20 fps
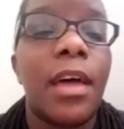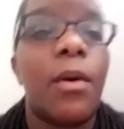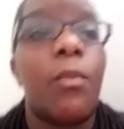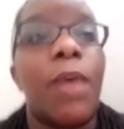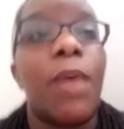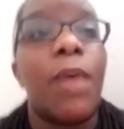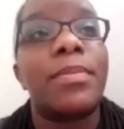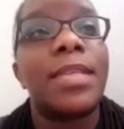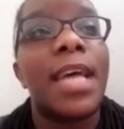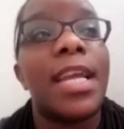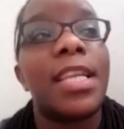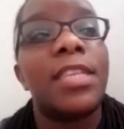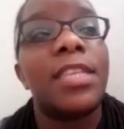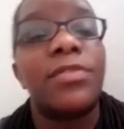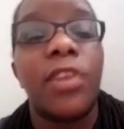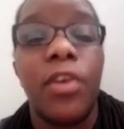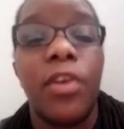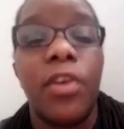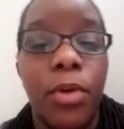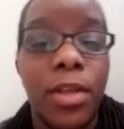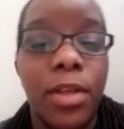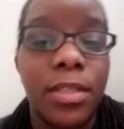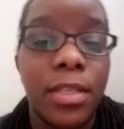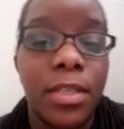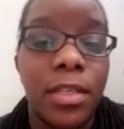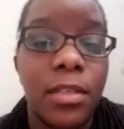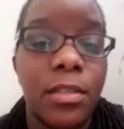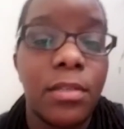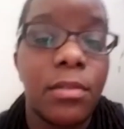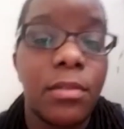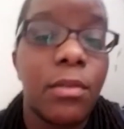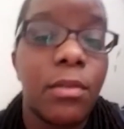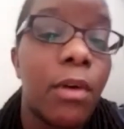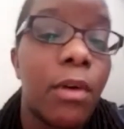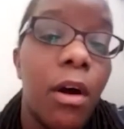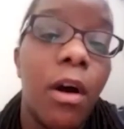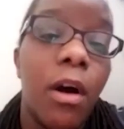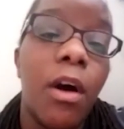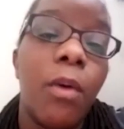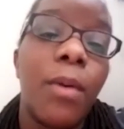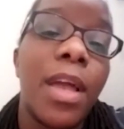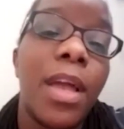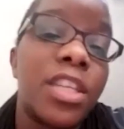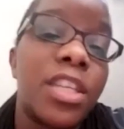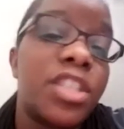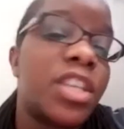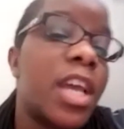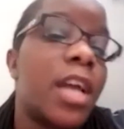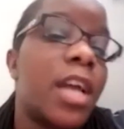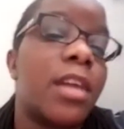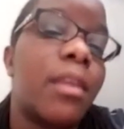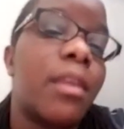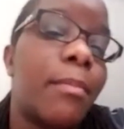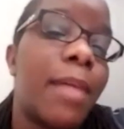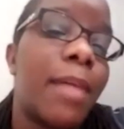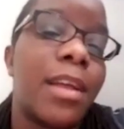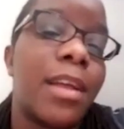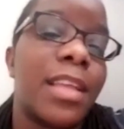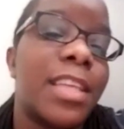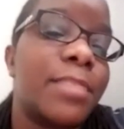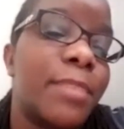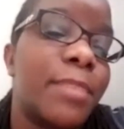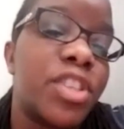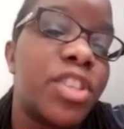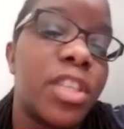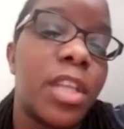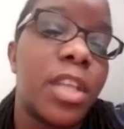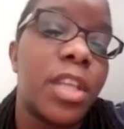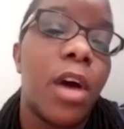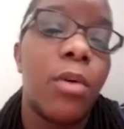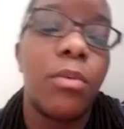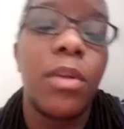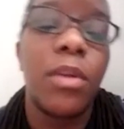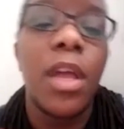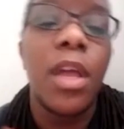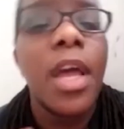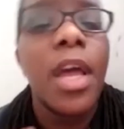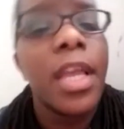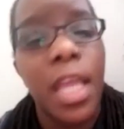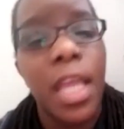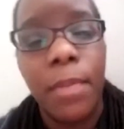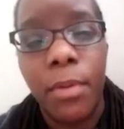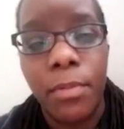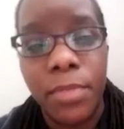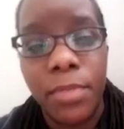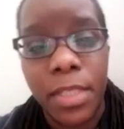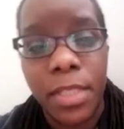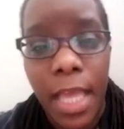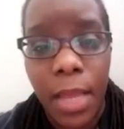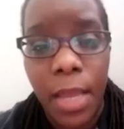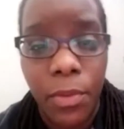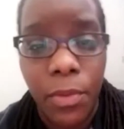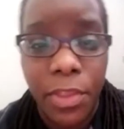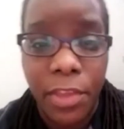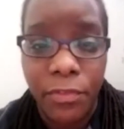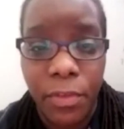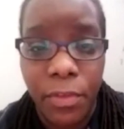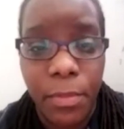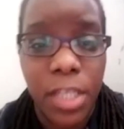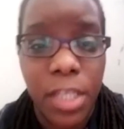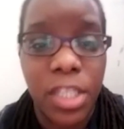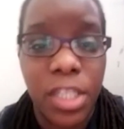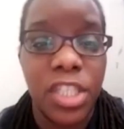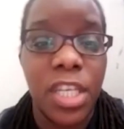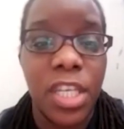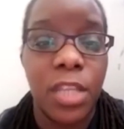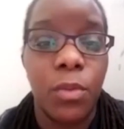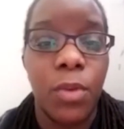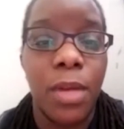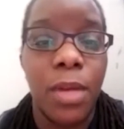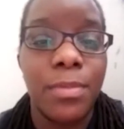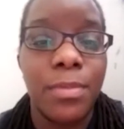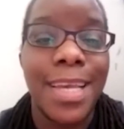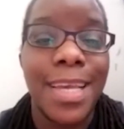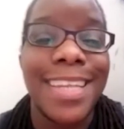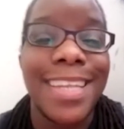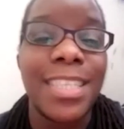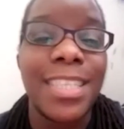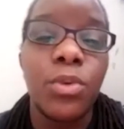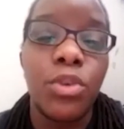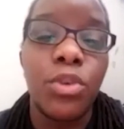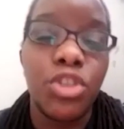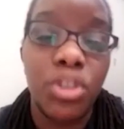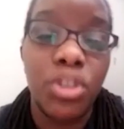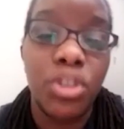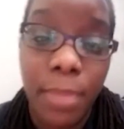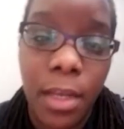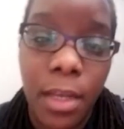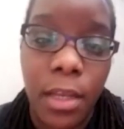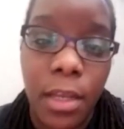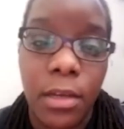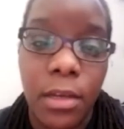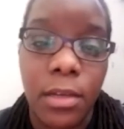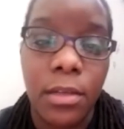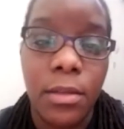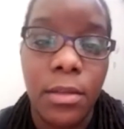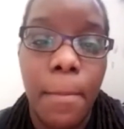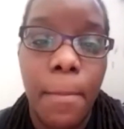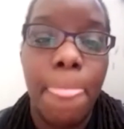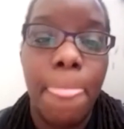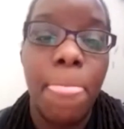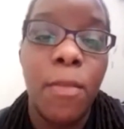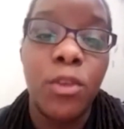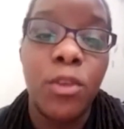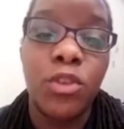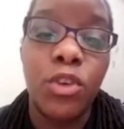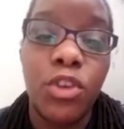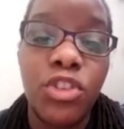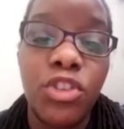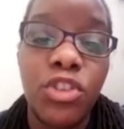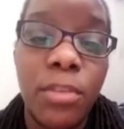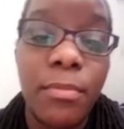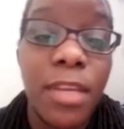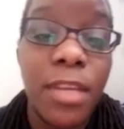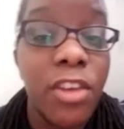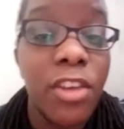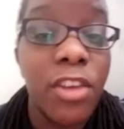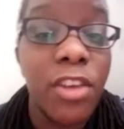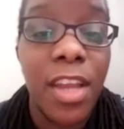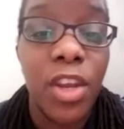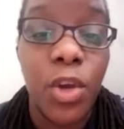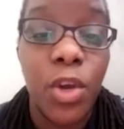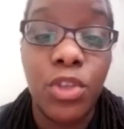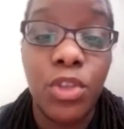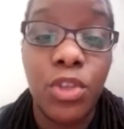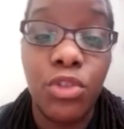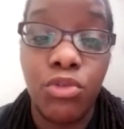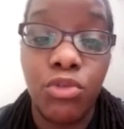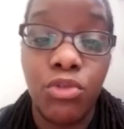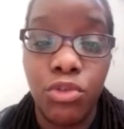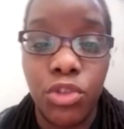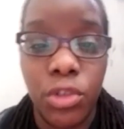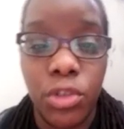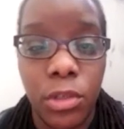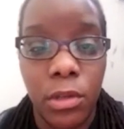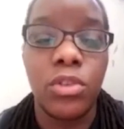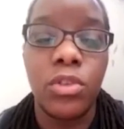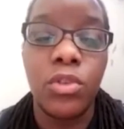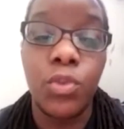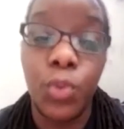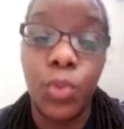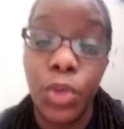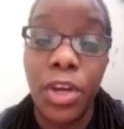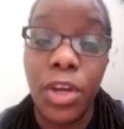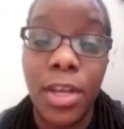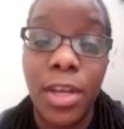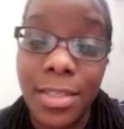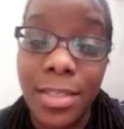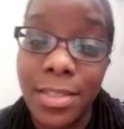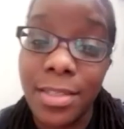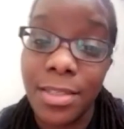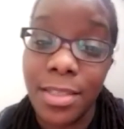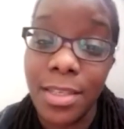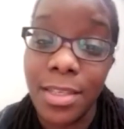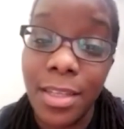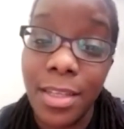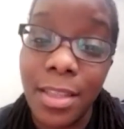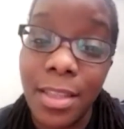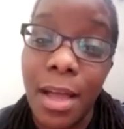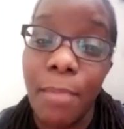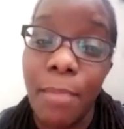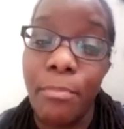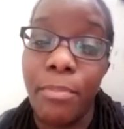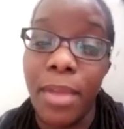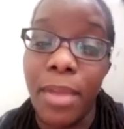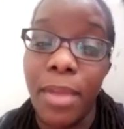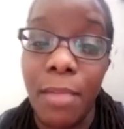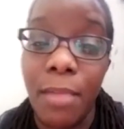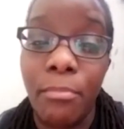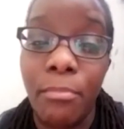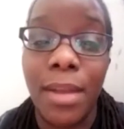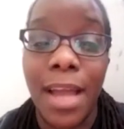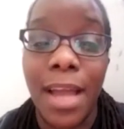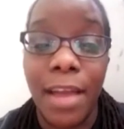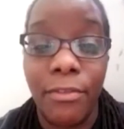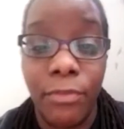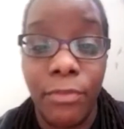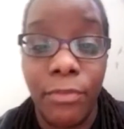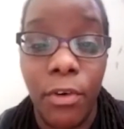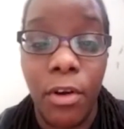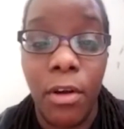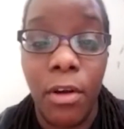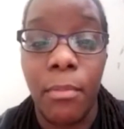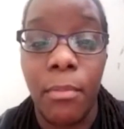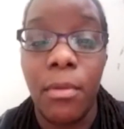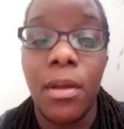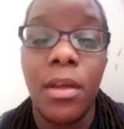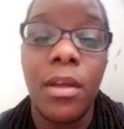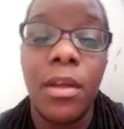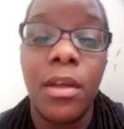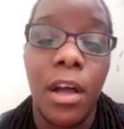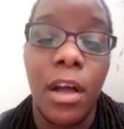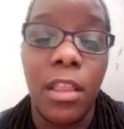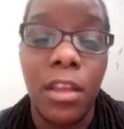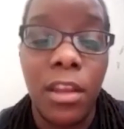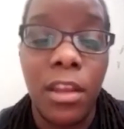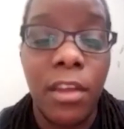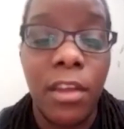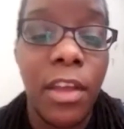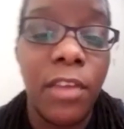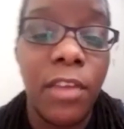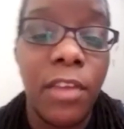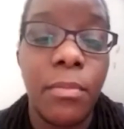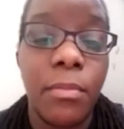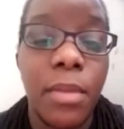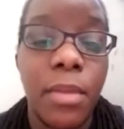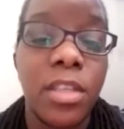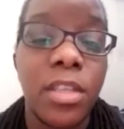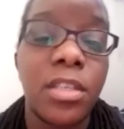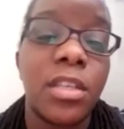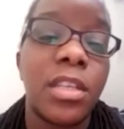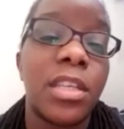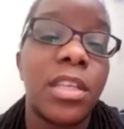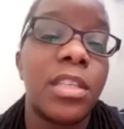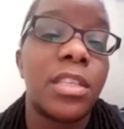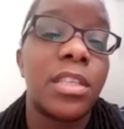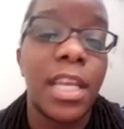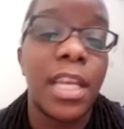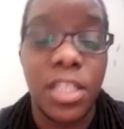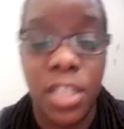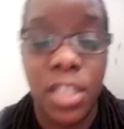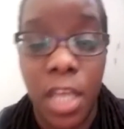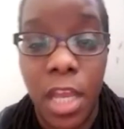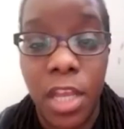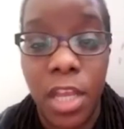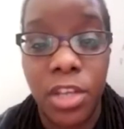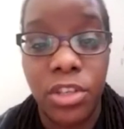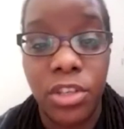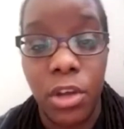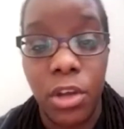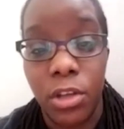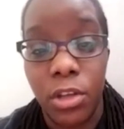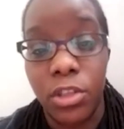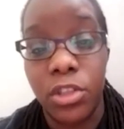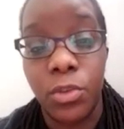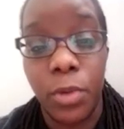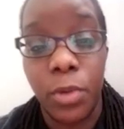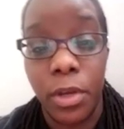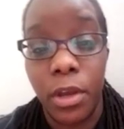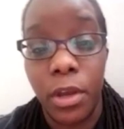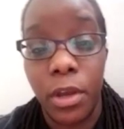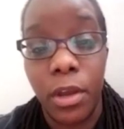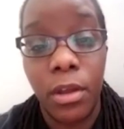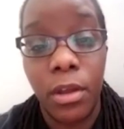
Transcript: website is very important. Always check the back, especially now. Keep up to date with the information. Check the website and social media. Social media right now is crucial. Twitter is still a big platform. A lot of information is exchanged on Twitter